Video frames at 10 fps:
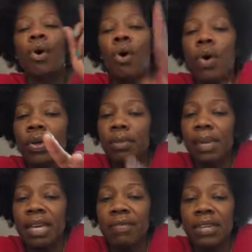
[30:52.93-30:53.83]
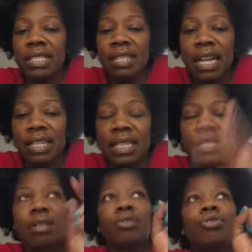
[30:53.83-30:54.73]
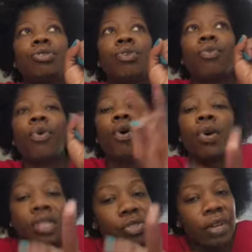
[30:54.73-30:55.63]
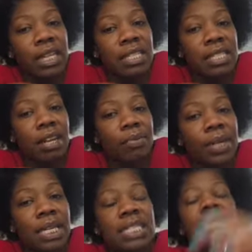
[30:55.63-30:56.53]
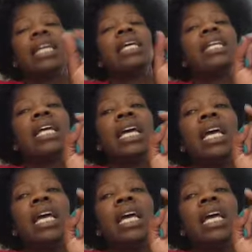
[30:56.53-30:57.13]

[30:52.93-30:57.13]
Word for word: all the big events that I need to go to, all the trainings that I want to attend,